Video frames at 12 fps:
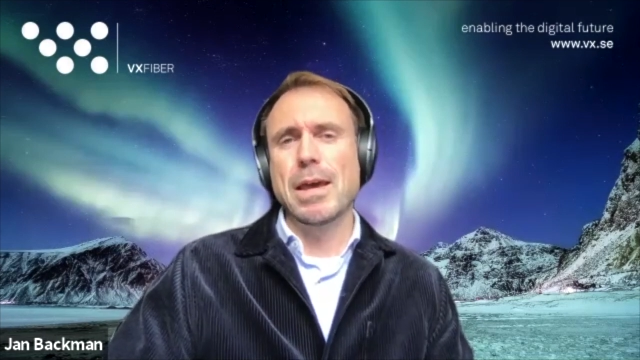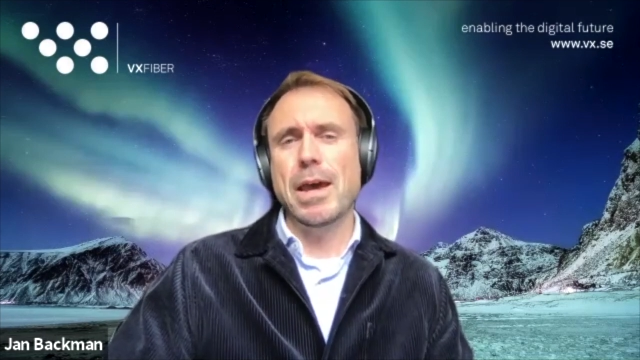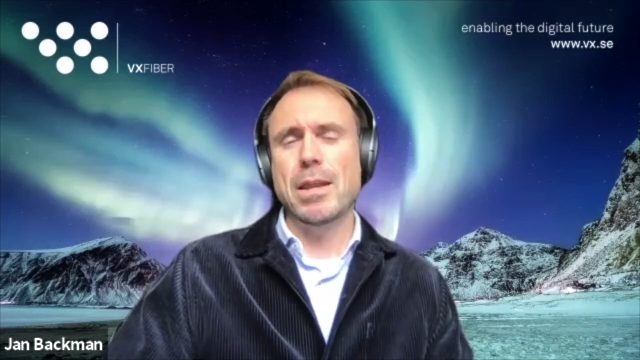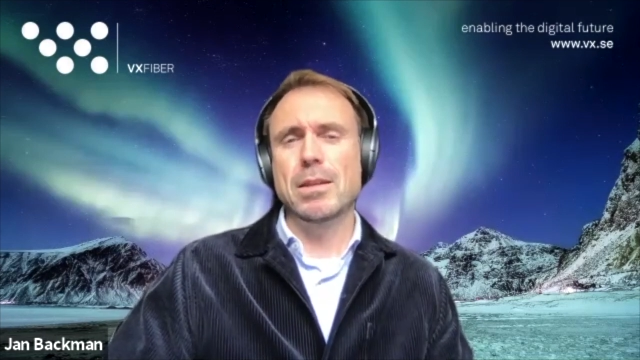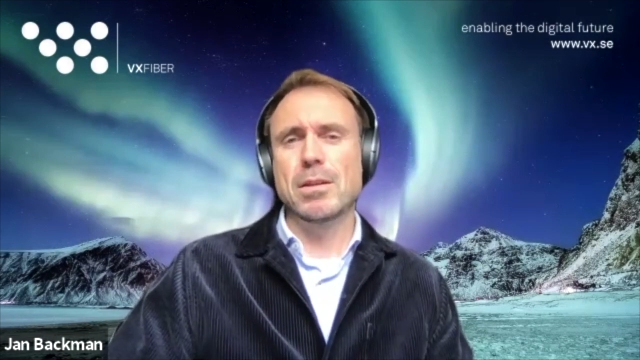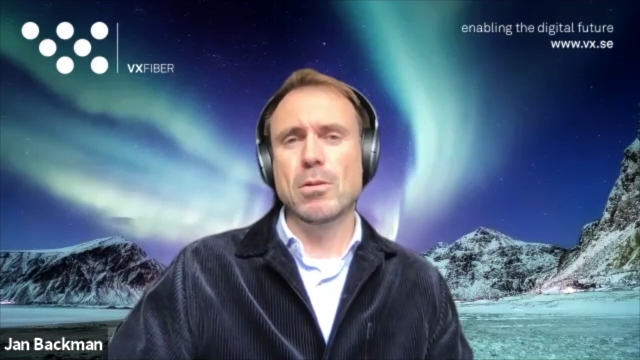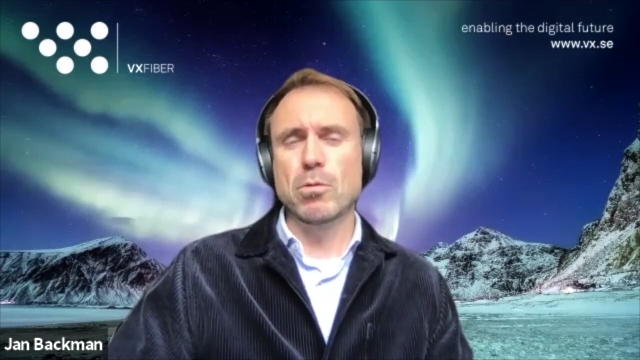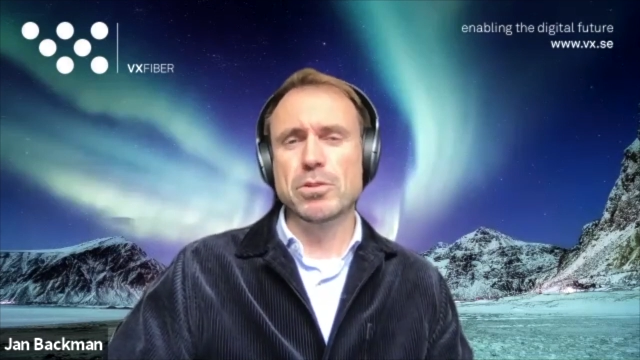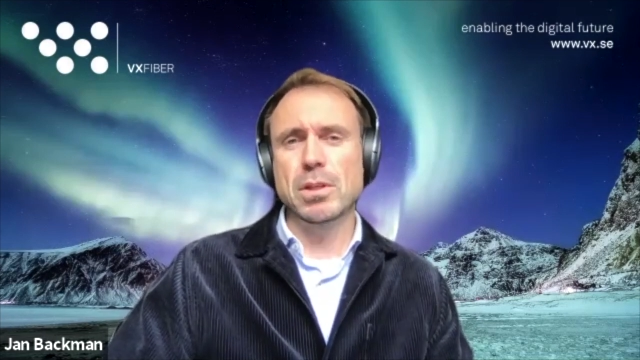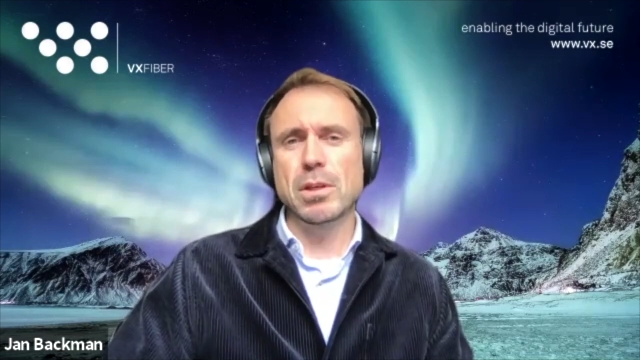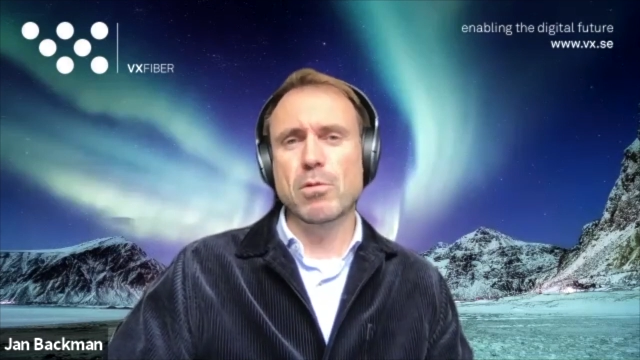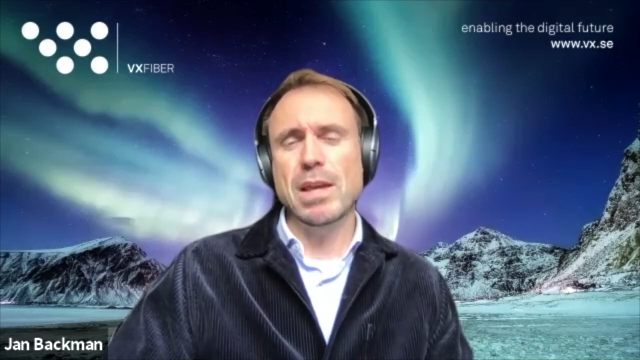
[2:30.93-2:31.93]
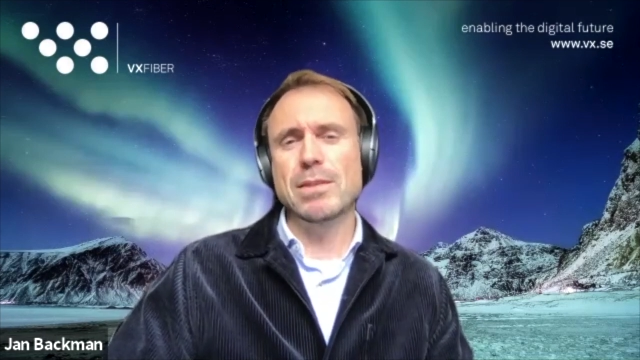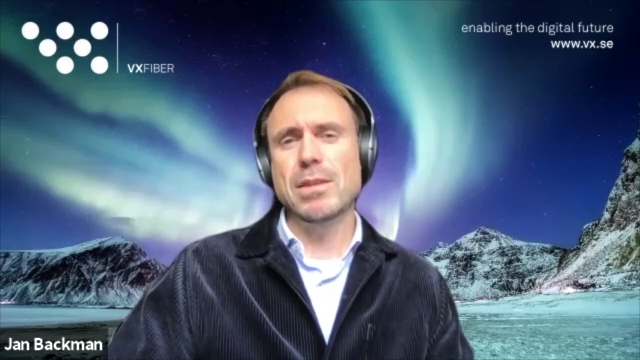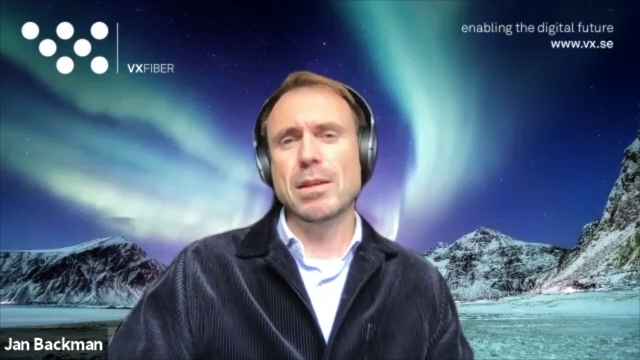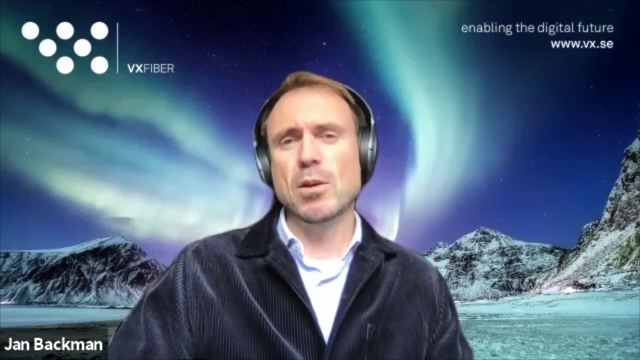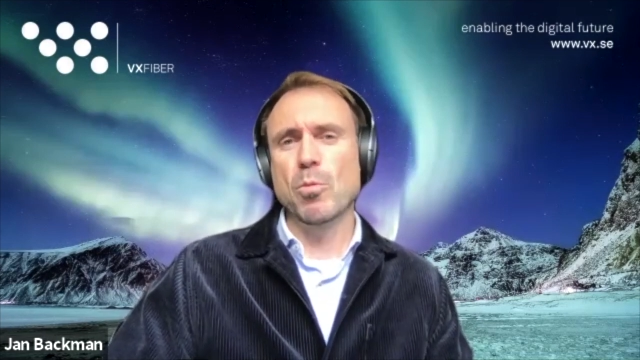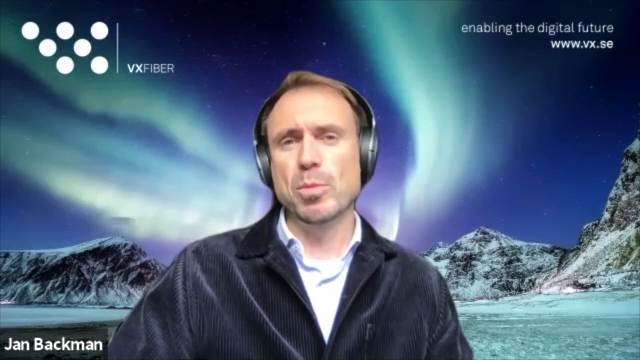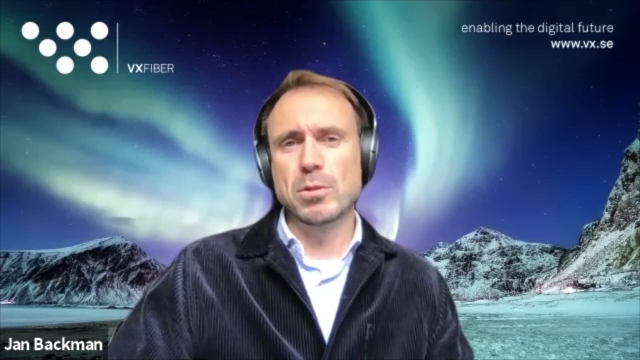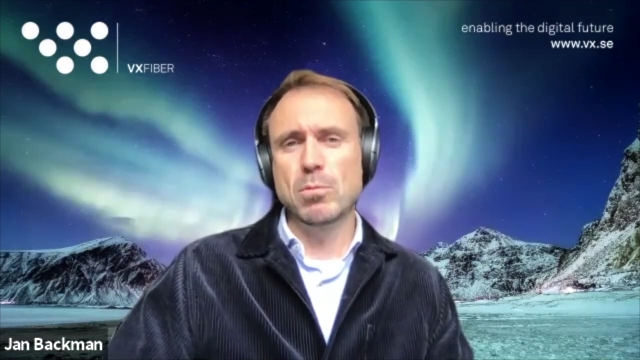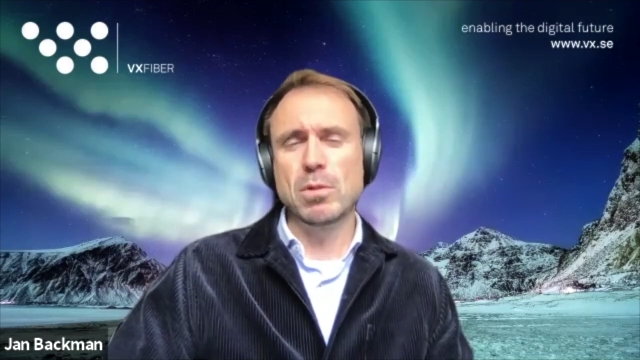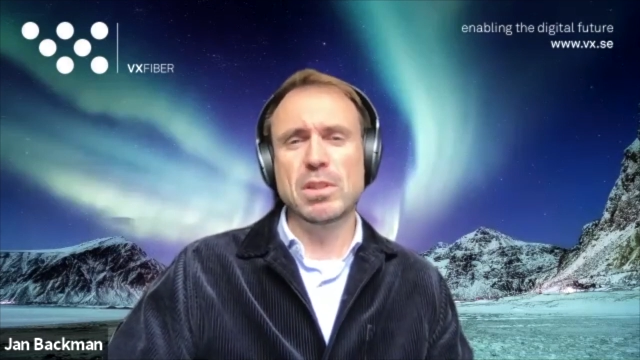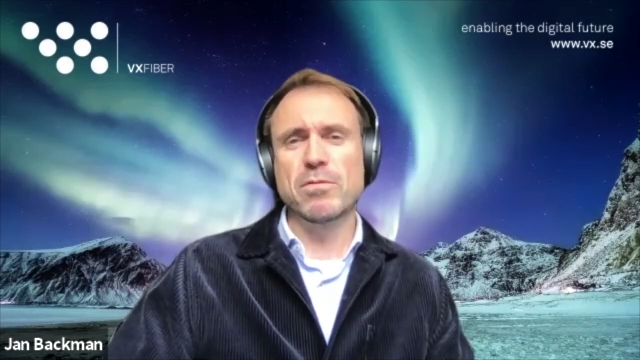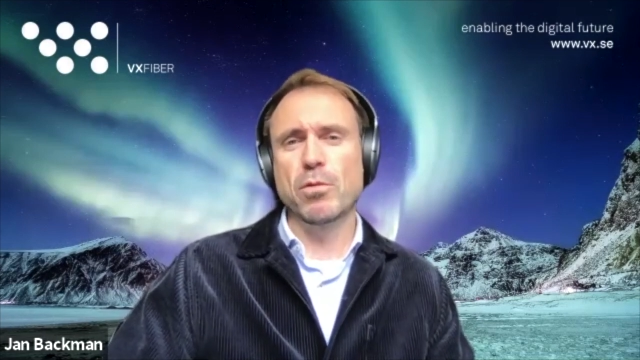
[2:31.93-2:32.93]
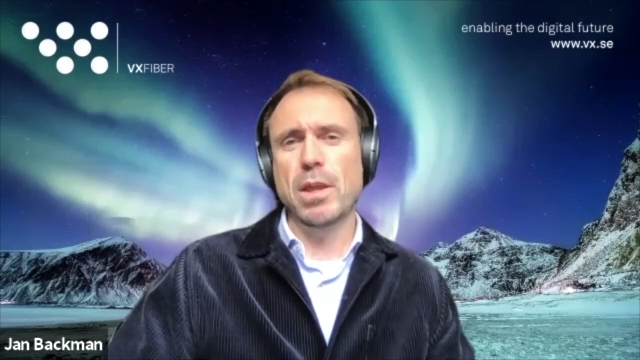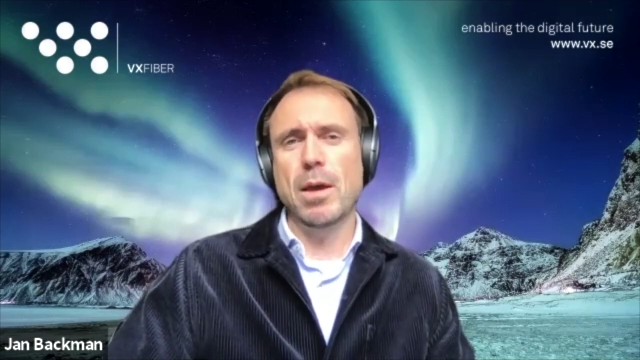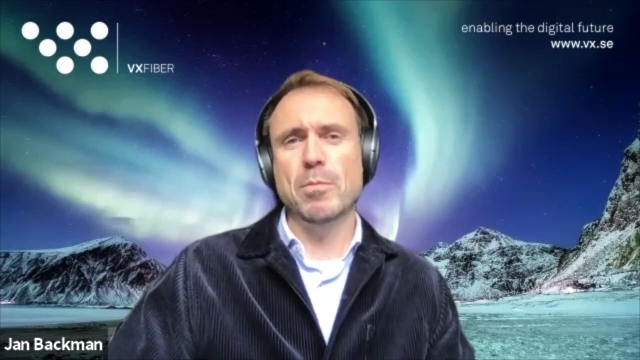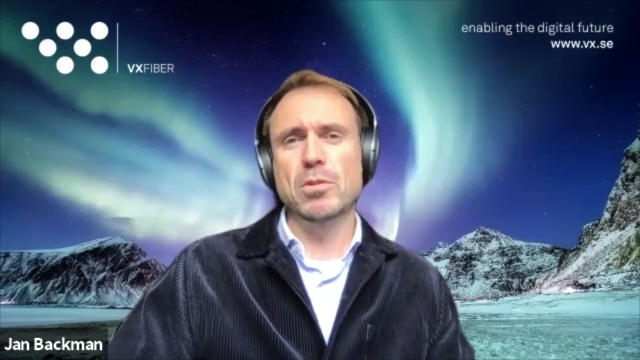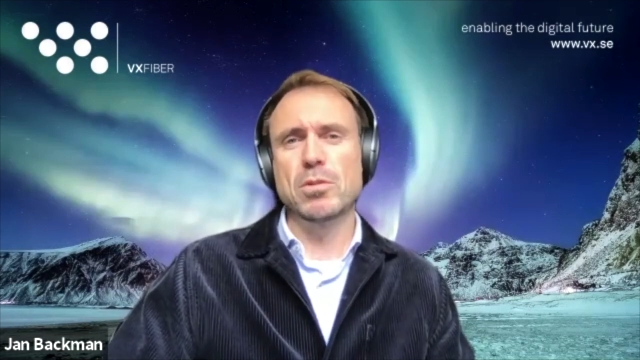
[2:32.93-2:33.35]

and also creating the opportunity for them